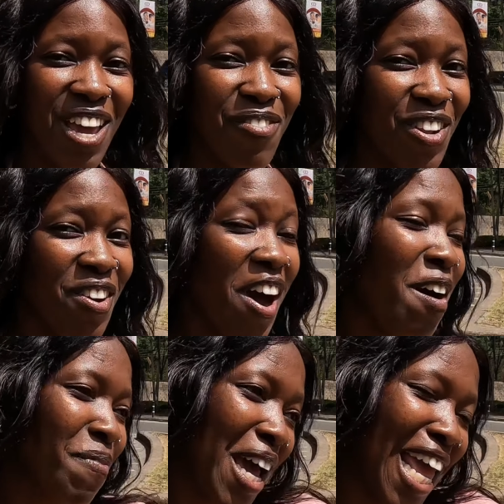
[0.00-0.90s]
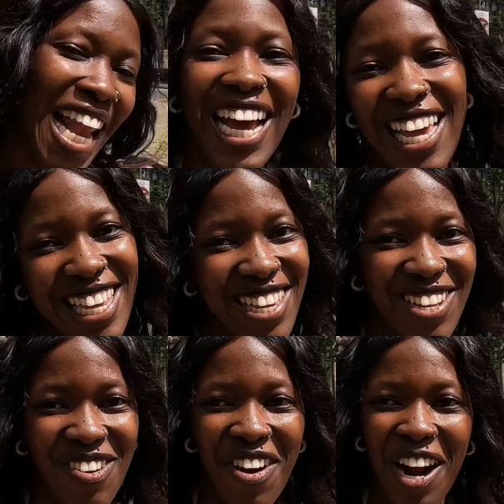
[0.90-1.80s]
If yeah, you know Upper Hill,
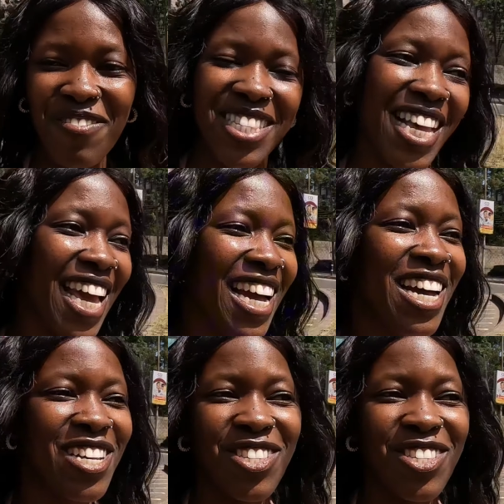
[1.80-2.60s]
you know what I'm saying,